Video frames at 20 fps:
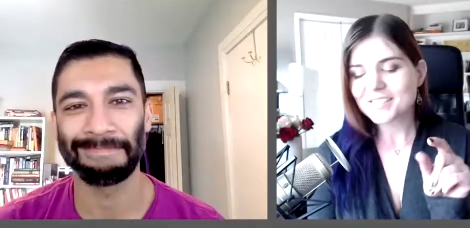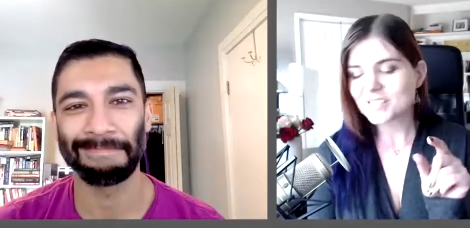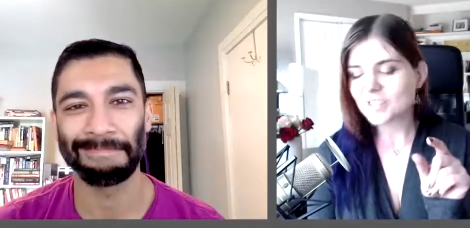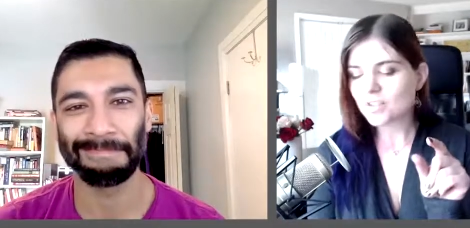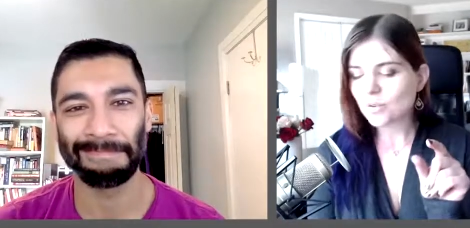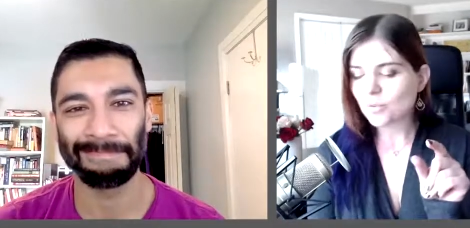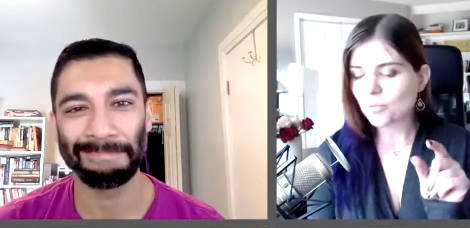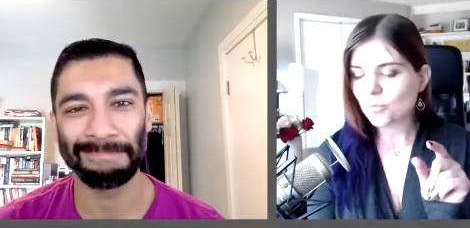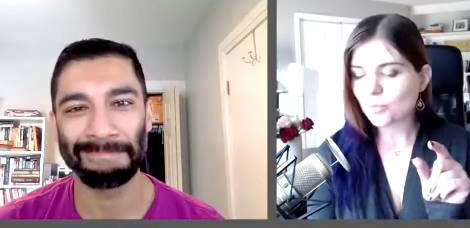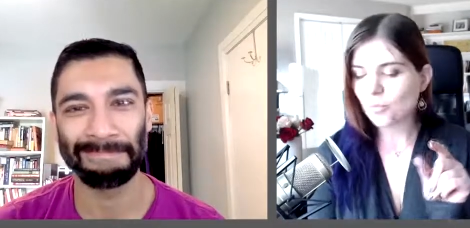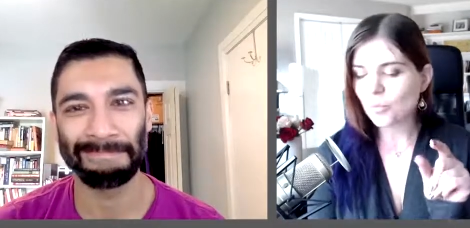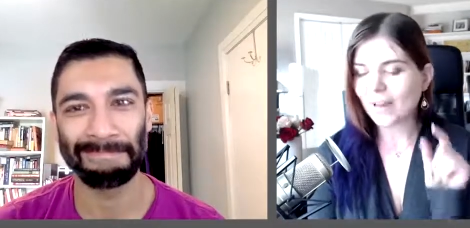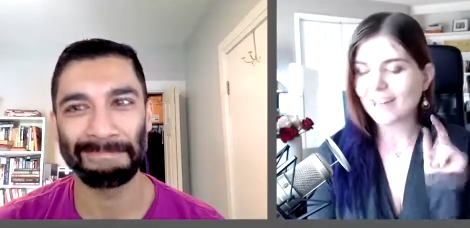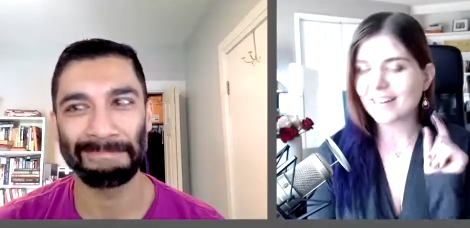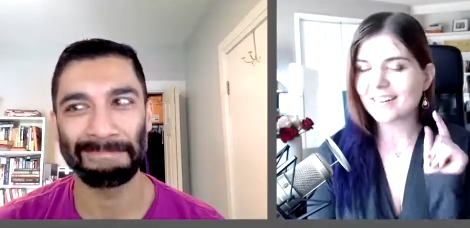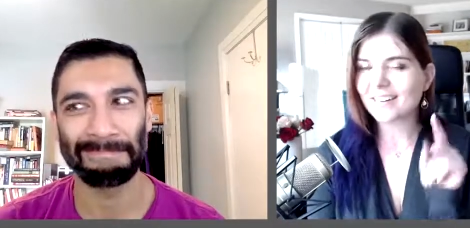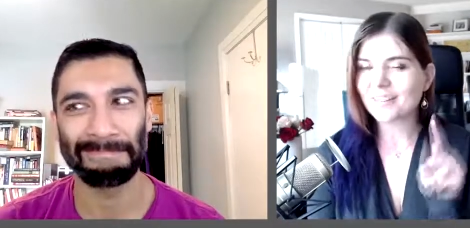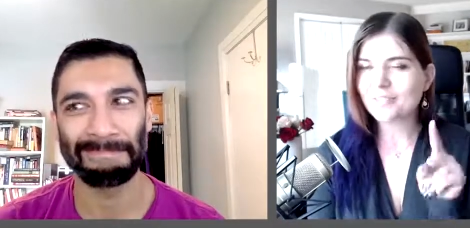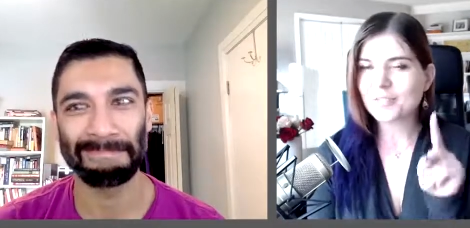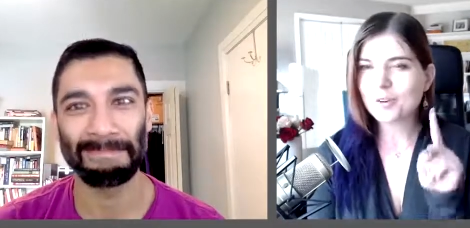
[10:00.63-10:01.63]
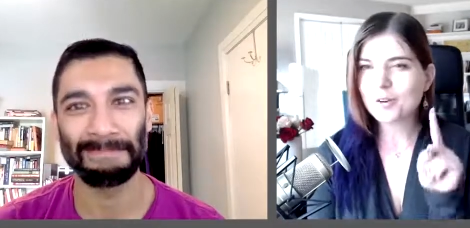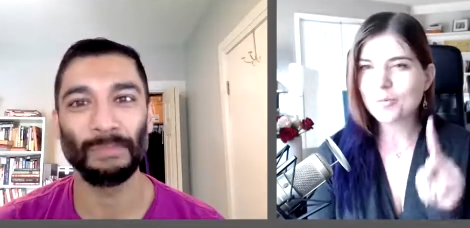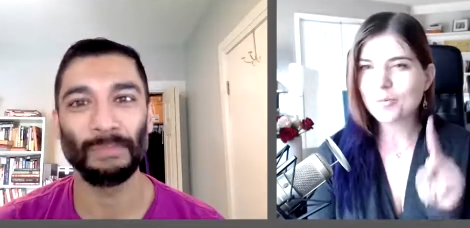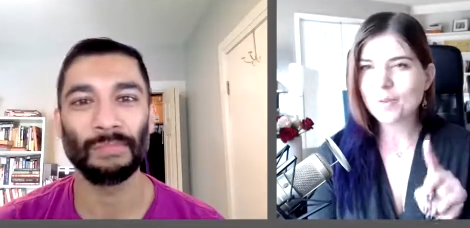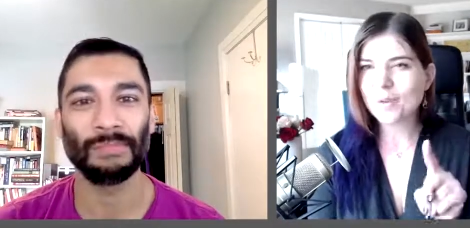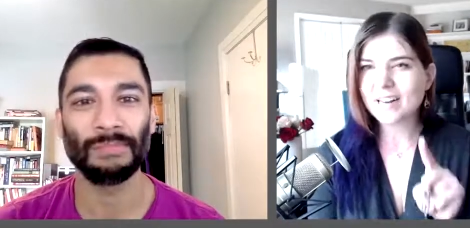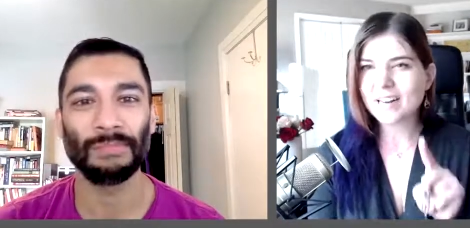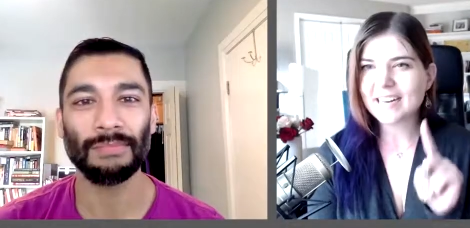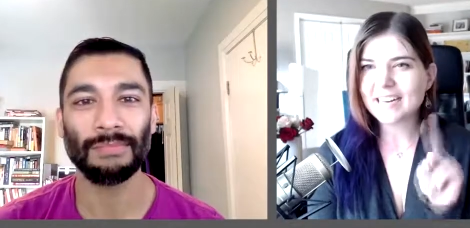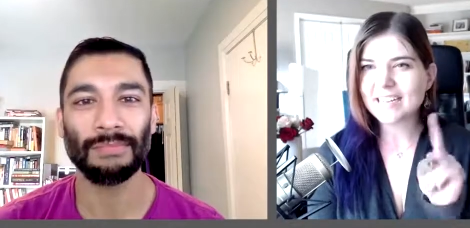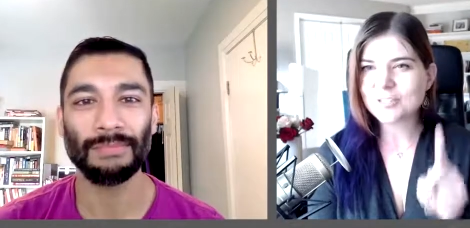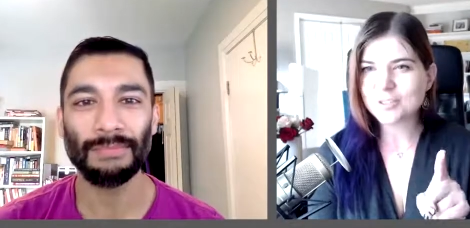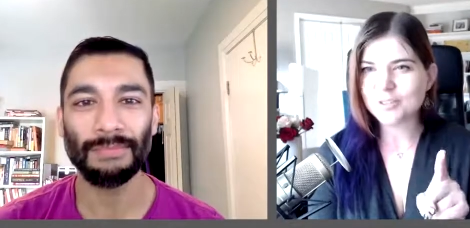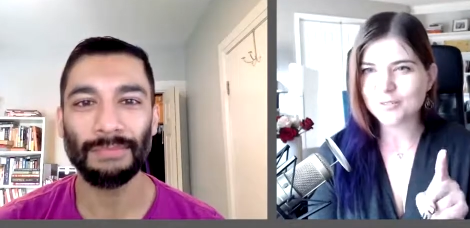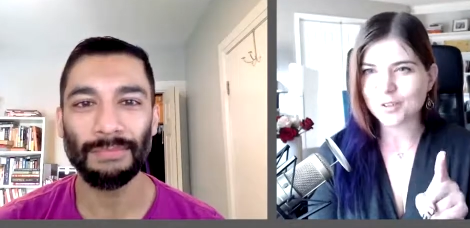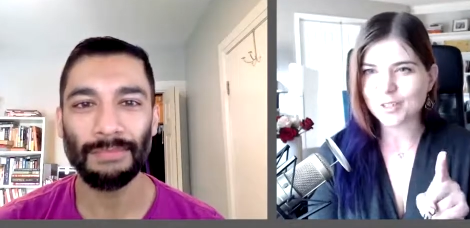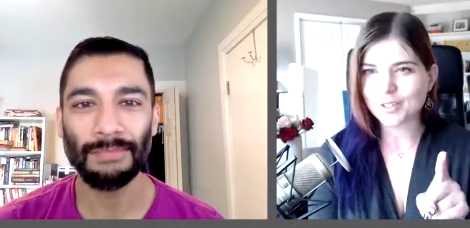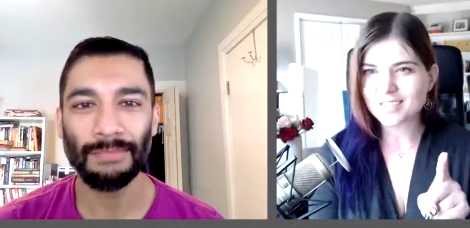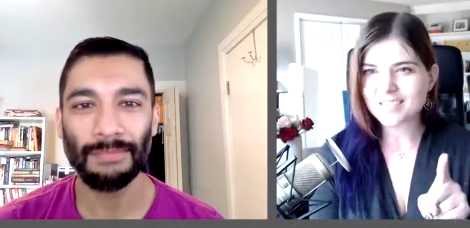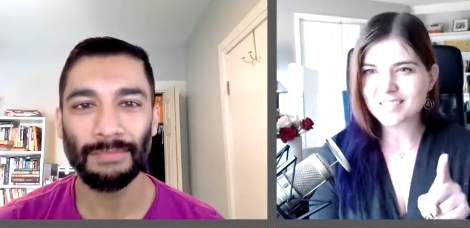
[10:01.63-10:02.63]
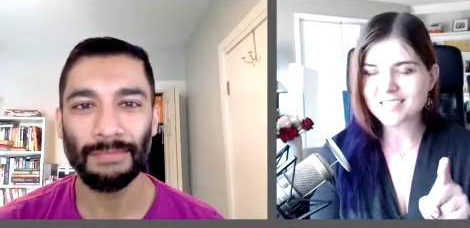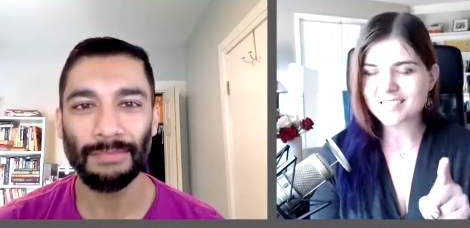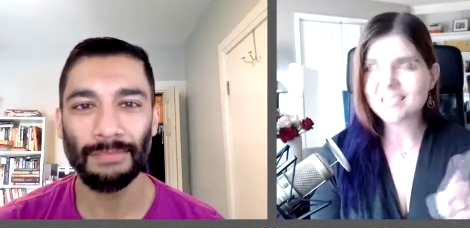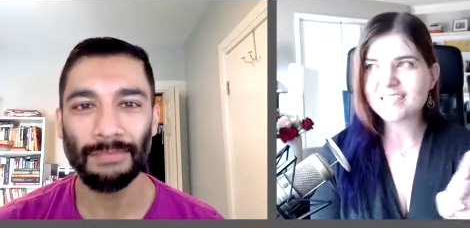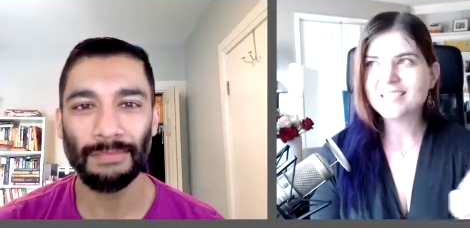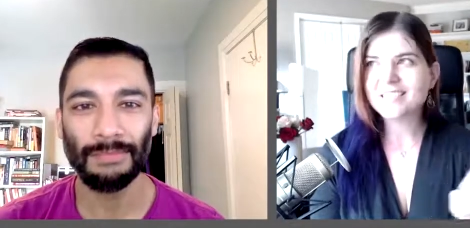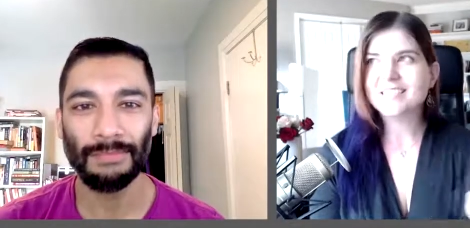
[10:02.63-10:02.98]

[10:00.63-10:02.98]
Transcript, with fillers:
Speaker 1: so wait if you're an introvert